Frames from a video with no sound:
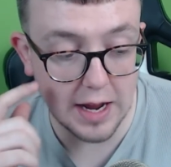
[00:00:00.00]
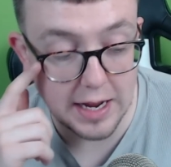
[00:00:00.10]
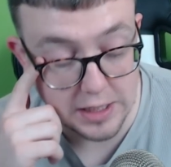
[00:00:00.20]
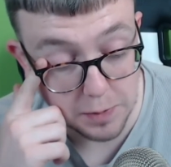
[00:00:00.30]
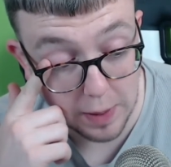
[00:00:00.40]

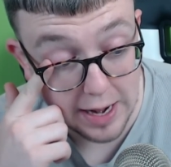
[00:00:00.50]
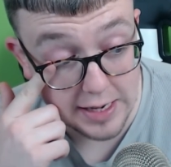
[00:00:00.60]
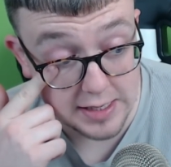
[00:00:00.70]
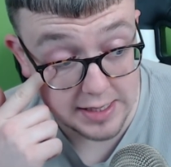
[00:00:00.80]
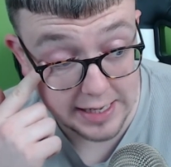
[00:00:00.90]

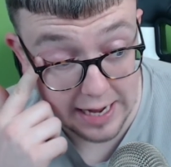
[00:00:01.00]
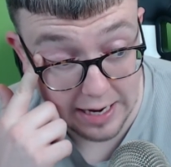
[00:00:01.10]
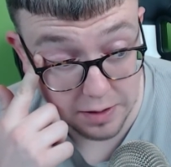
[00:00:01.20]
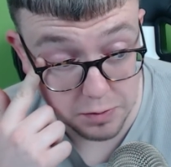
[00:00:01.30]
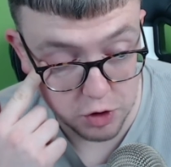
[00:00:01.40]
explains the
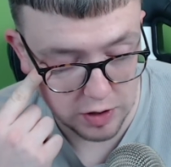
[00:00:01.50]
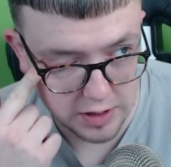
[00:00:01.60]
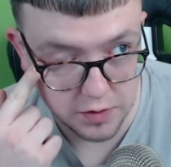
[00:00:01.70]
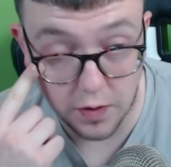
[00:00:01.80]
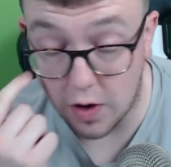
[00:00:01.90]
Adams
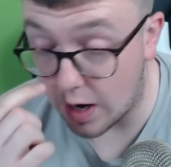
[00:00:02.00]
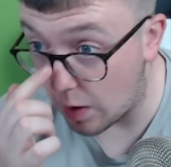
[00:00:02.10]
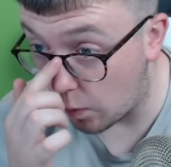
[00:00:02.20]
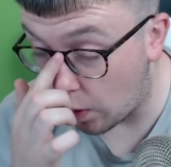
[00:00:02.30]
transfer,